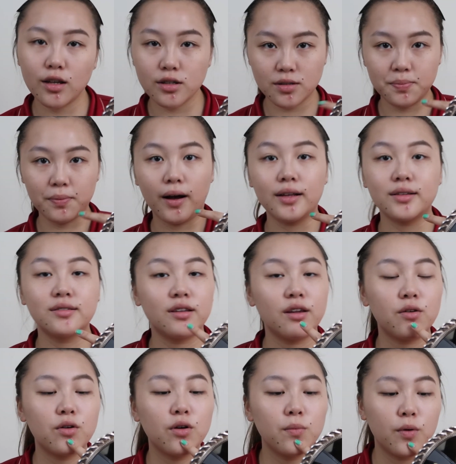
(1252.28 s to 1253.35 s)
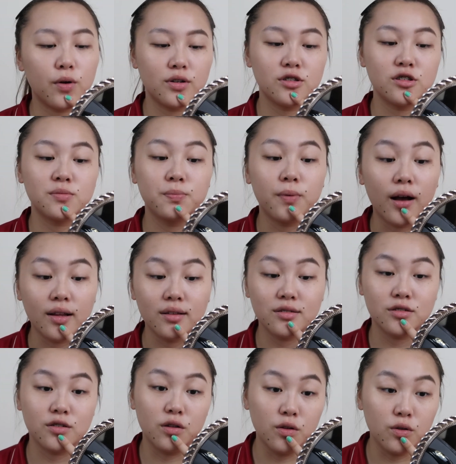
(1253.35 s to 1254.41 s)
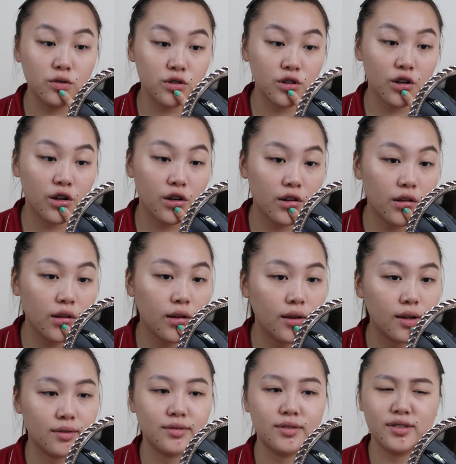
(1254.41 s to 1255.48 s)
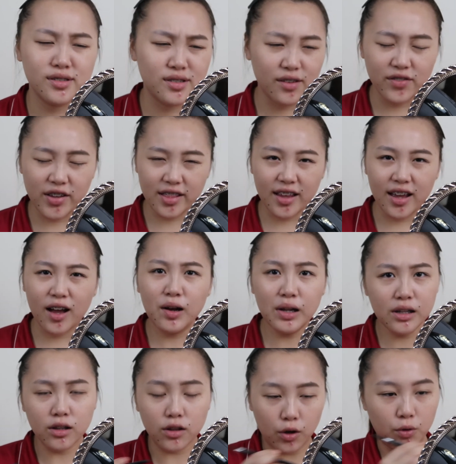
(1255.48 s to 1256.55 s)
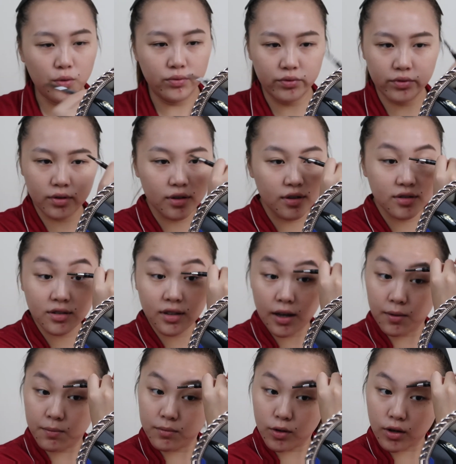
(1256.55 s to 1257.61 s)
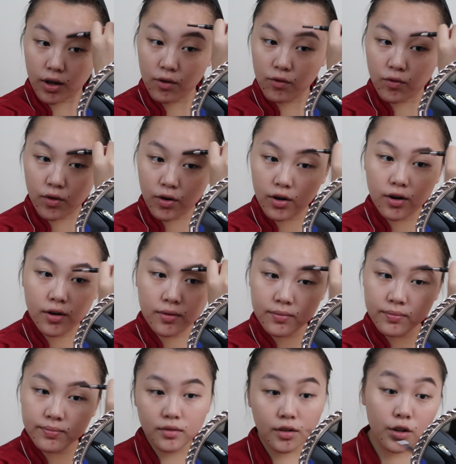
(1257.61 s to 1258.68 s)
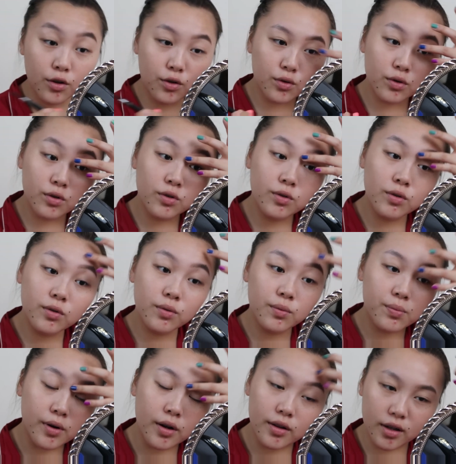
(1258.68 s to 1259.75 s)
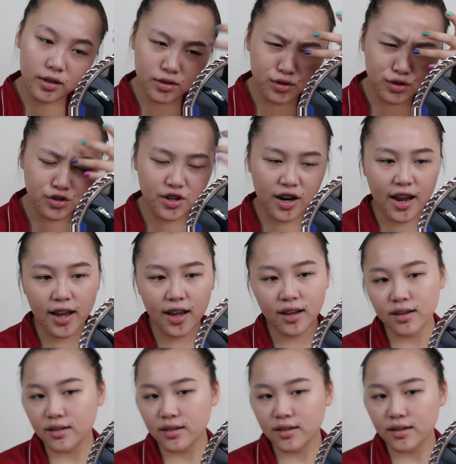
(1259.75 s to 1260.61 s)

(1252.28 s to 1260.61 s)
spot serum or spot solution, stuff like that. I don't know, because I'm looking for new products to try,